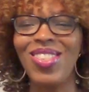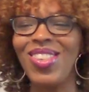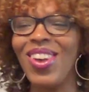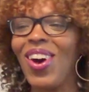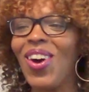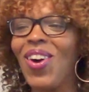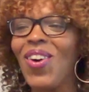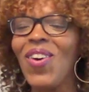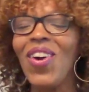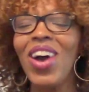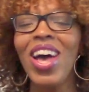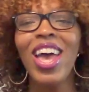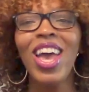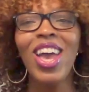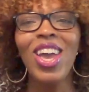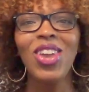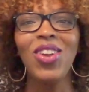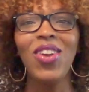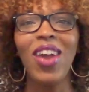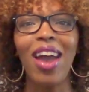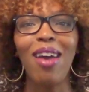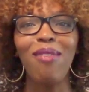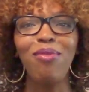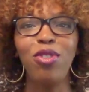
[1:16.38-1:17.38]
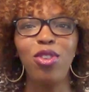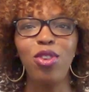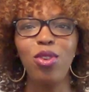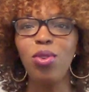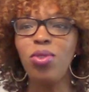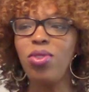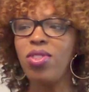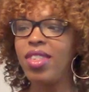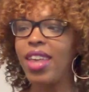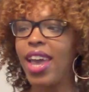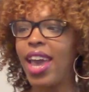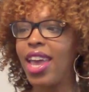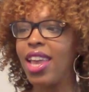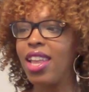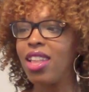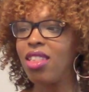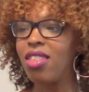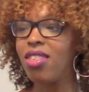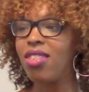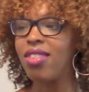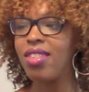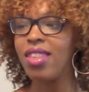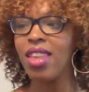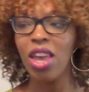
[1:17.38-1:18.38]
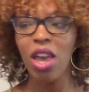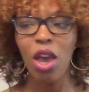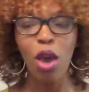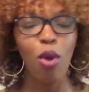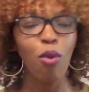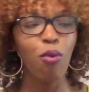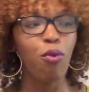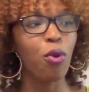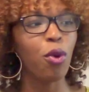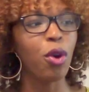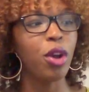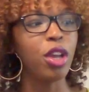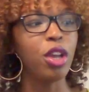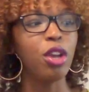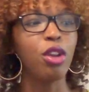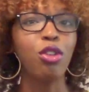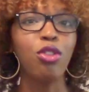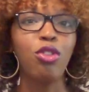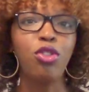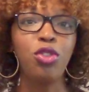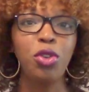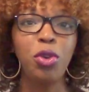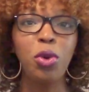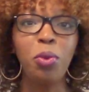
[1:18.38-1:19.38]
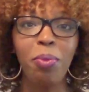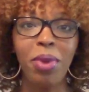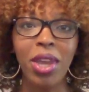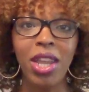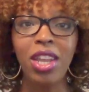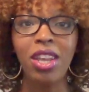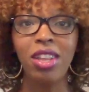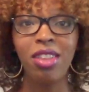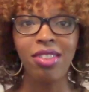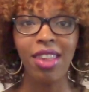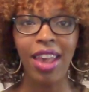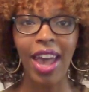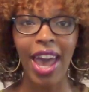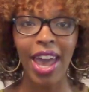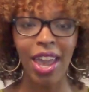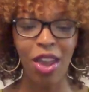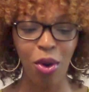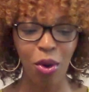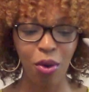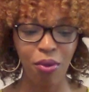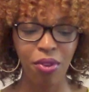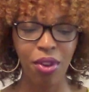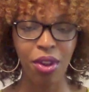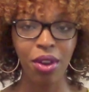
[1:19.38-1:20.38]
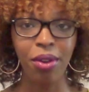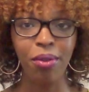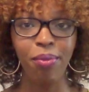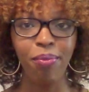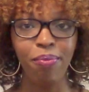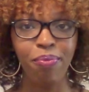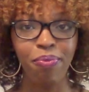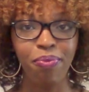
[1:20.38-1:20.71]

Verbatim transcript: so you have two sets for your two minute tie over.